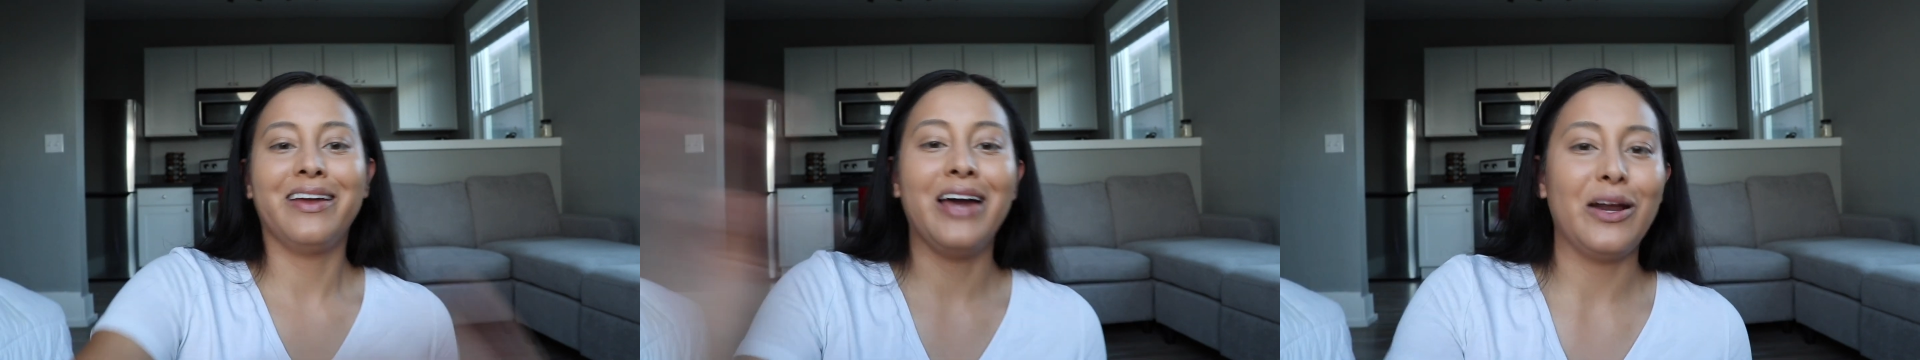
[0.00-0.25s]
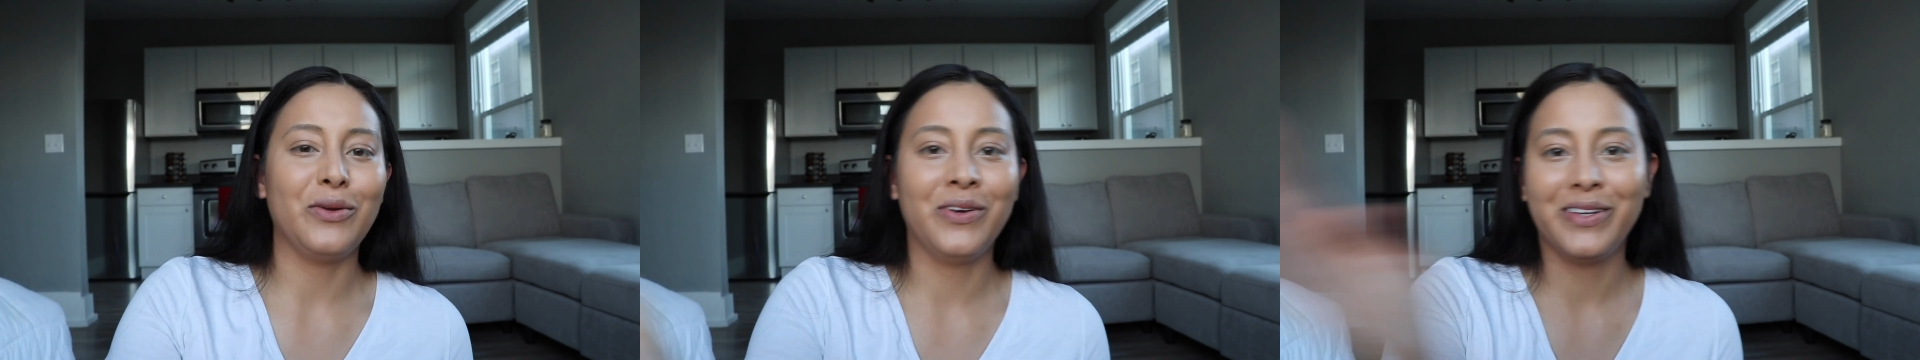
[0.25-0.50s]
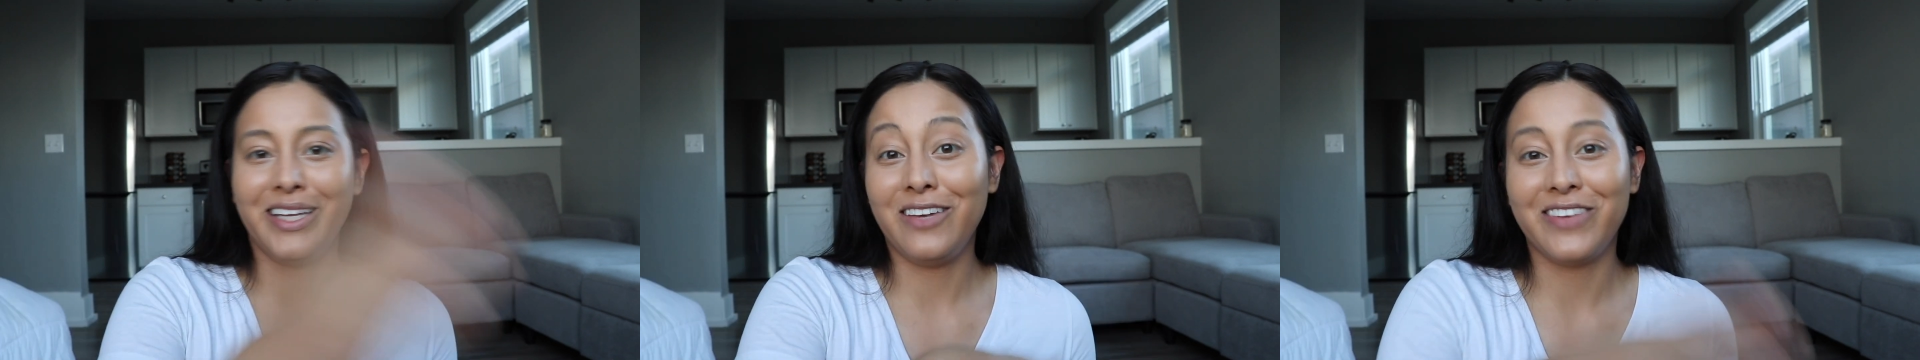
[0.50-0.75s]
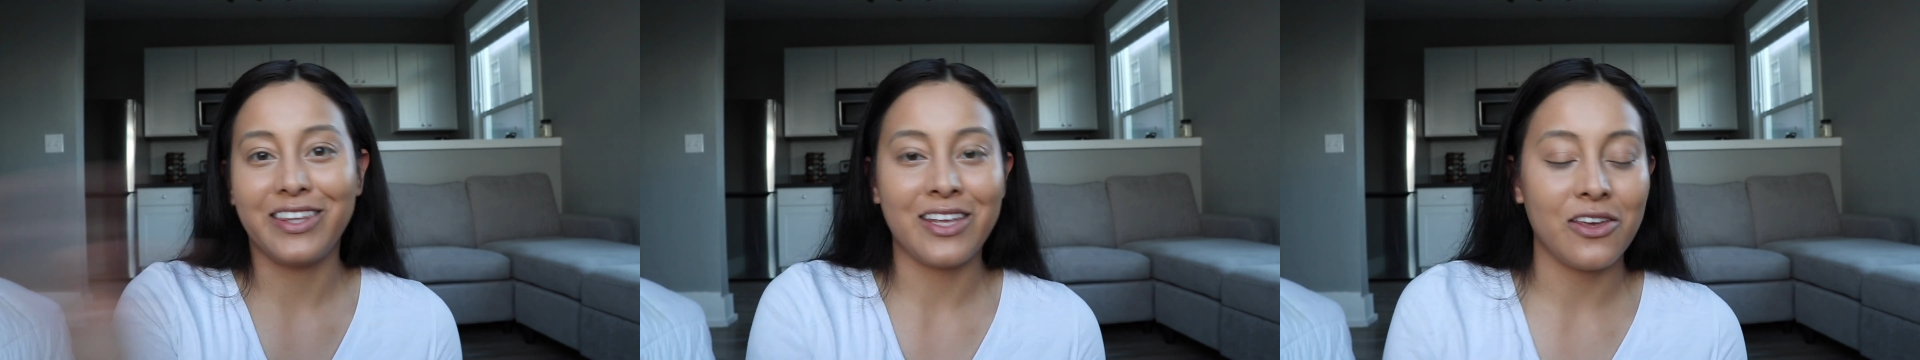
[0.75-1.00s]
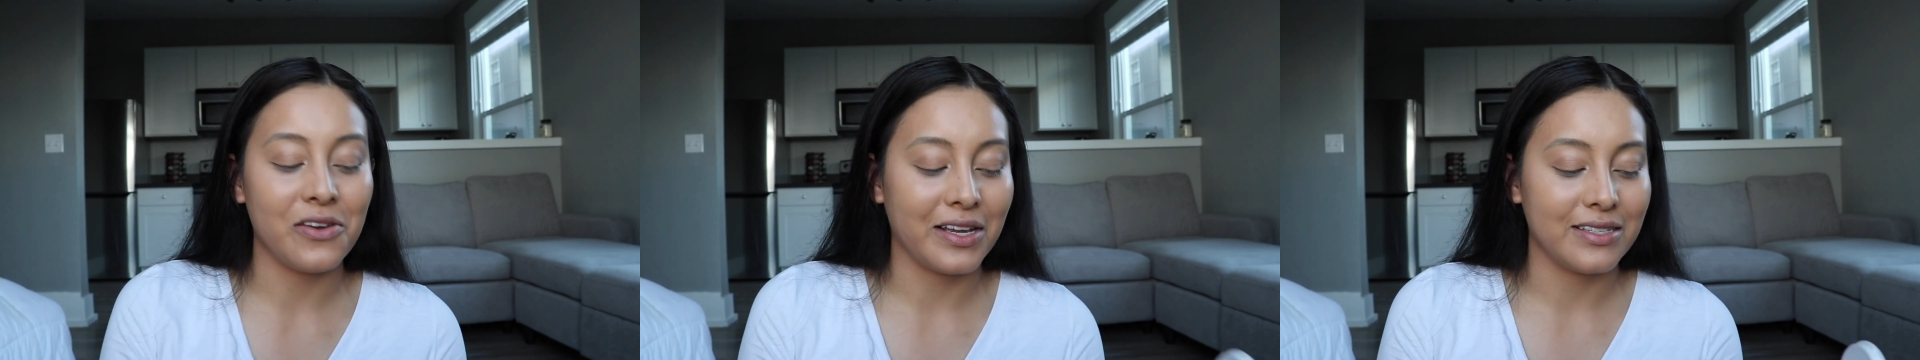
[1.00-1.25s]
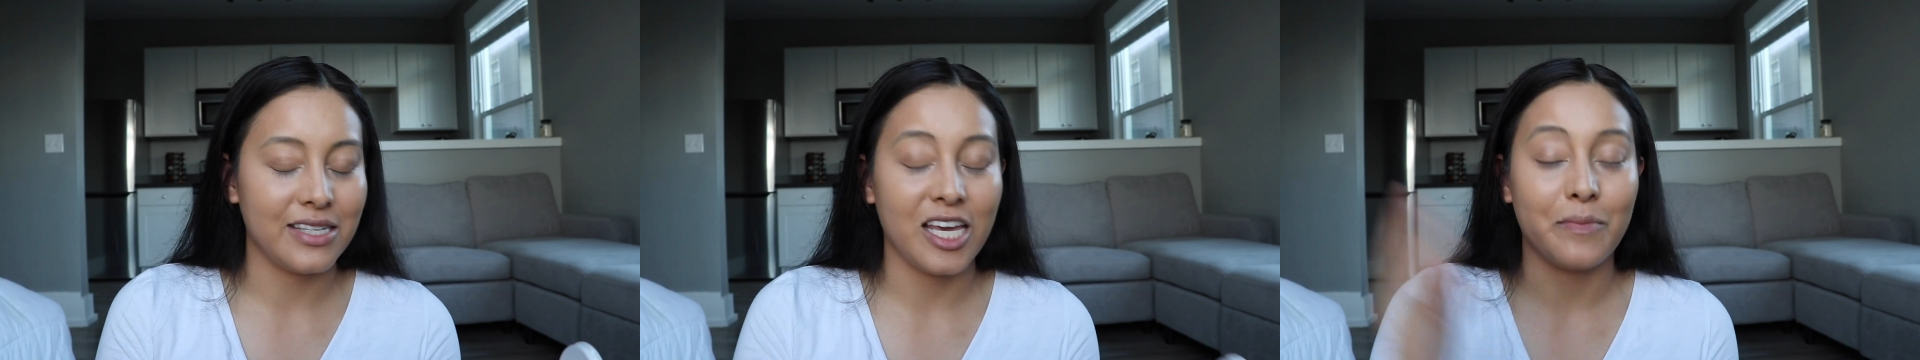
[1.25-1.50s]
I don't even think you
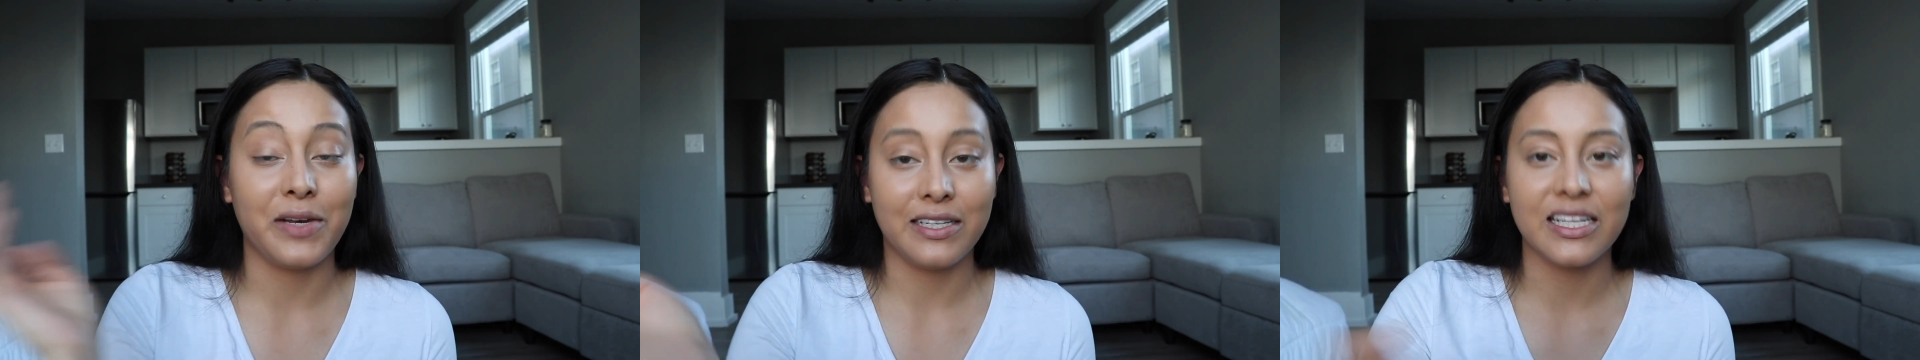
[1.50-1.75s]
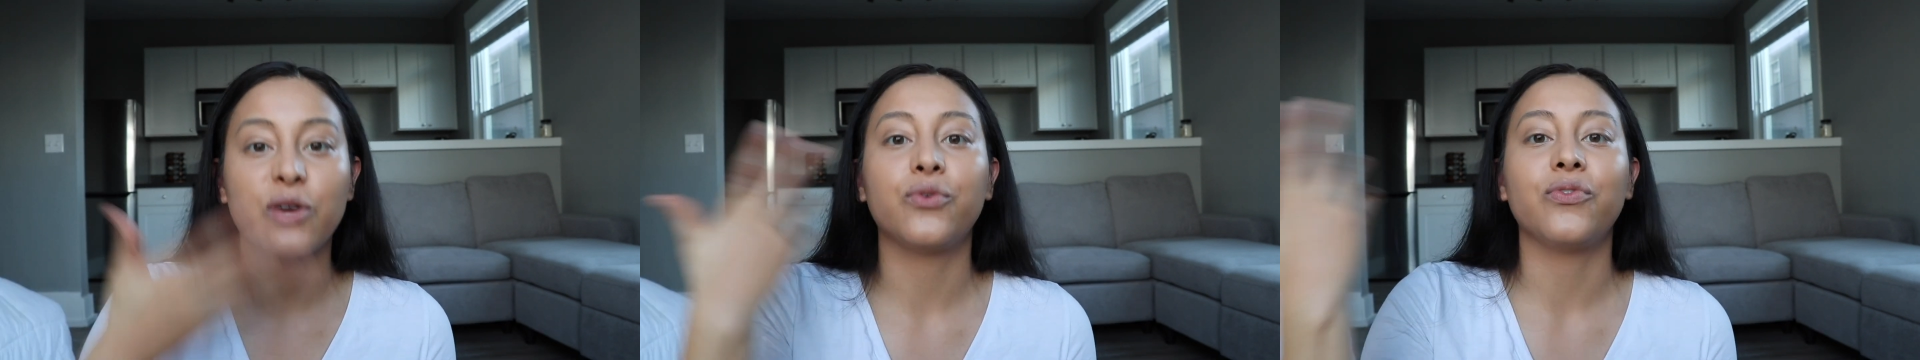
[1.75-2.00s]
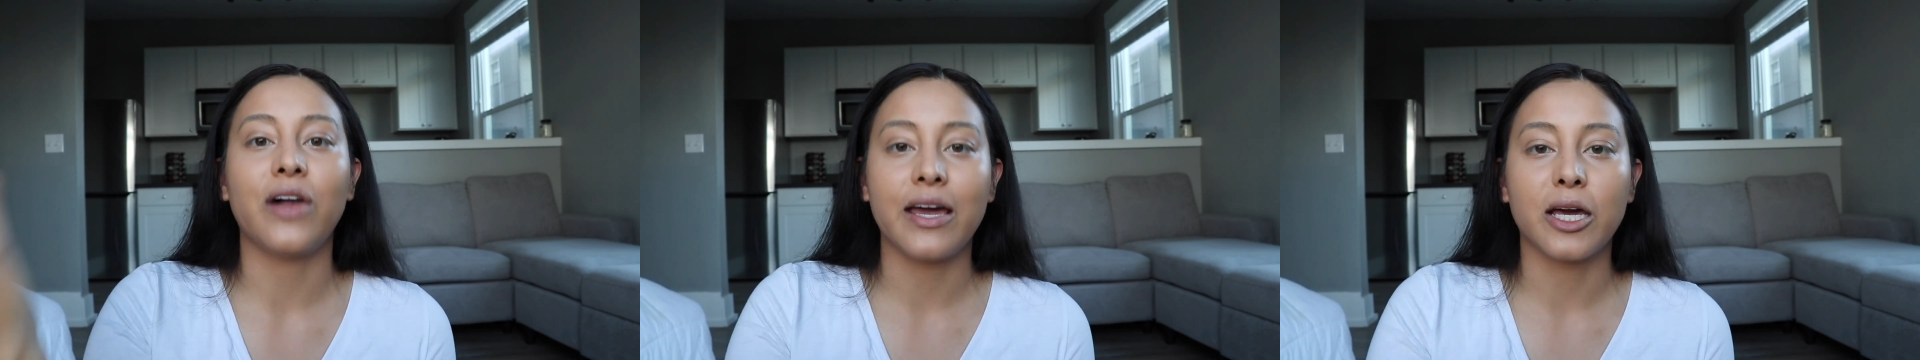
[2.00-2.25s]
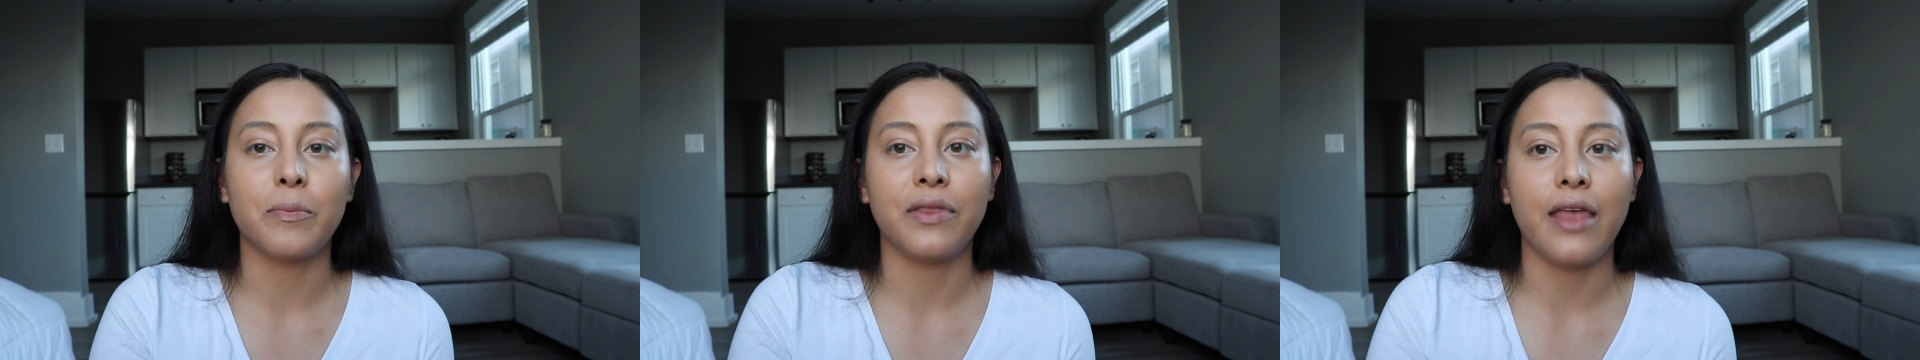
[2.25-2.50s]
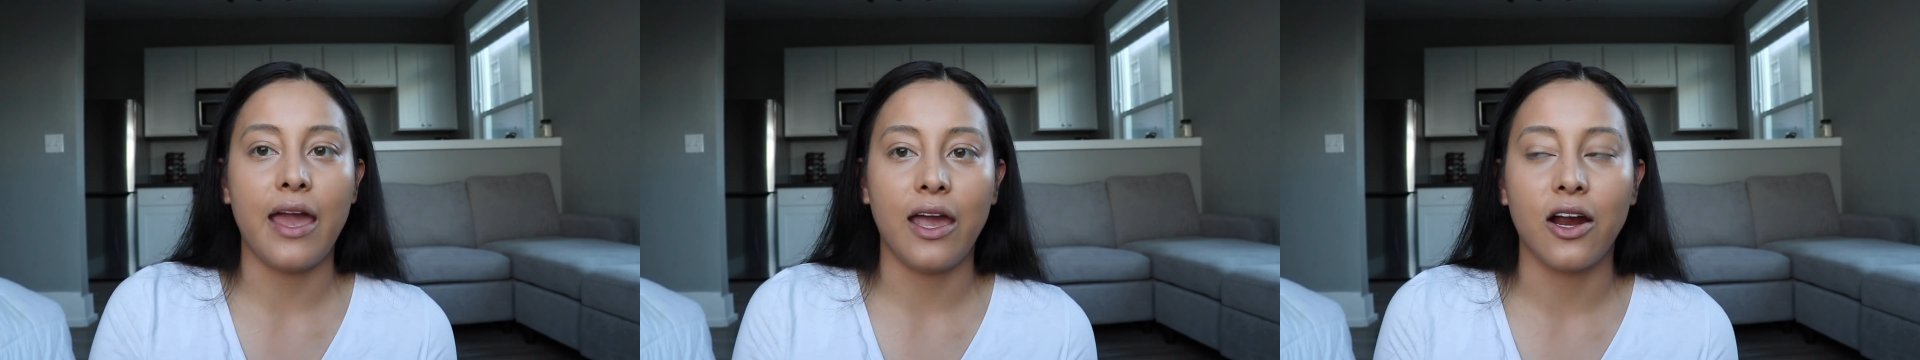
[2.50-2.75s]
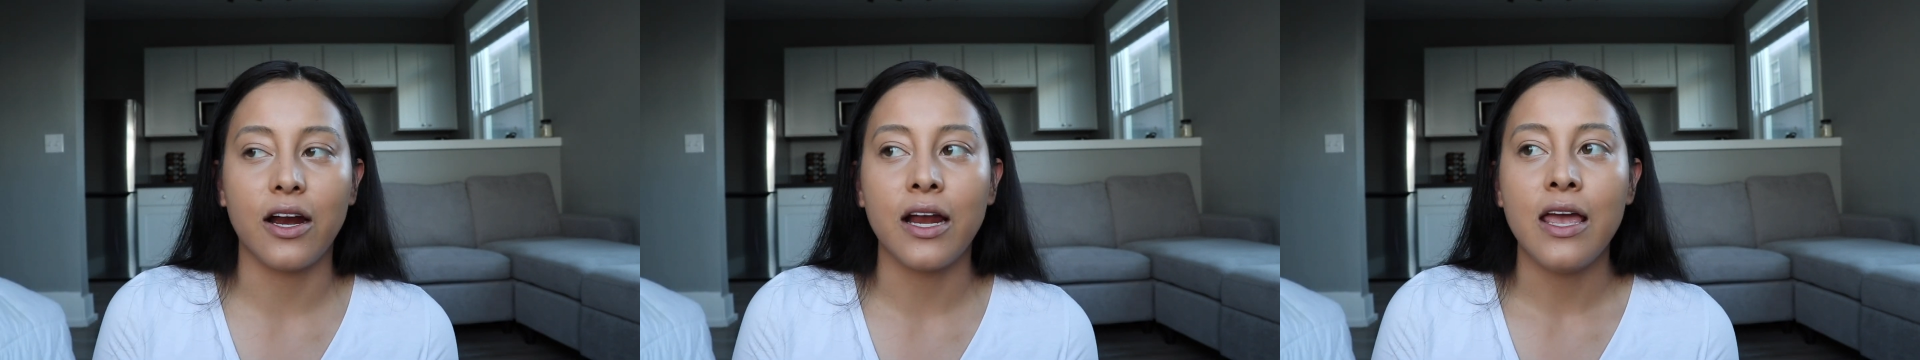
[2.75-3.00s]
can see it, but it's like flying up in the
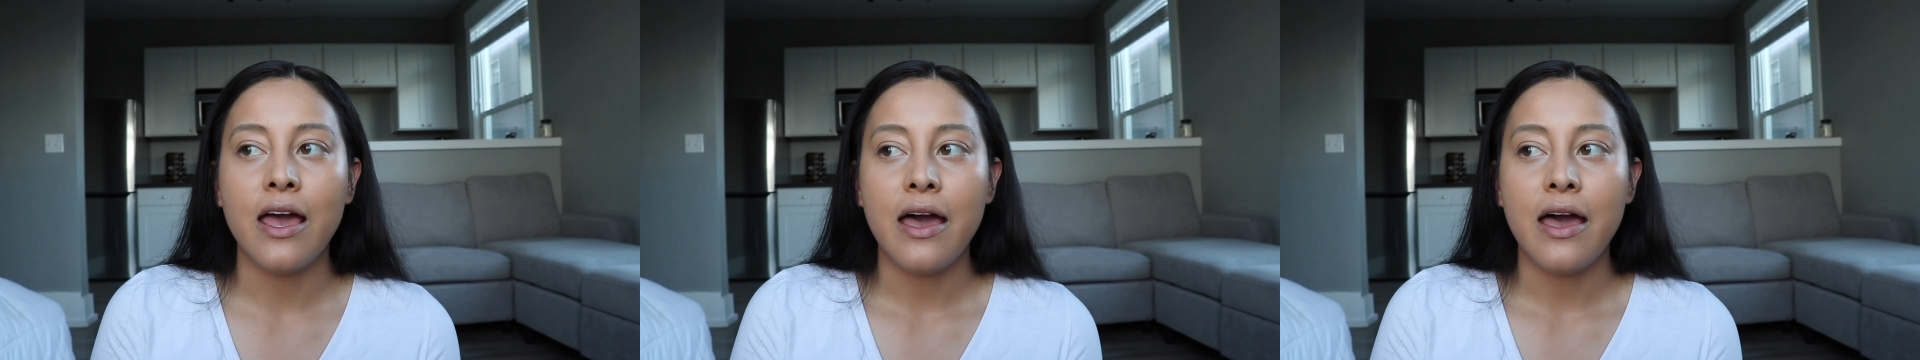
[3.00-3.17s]
air.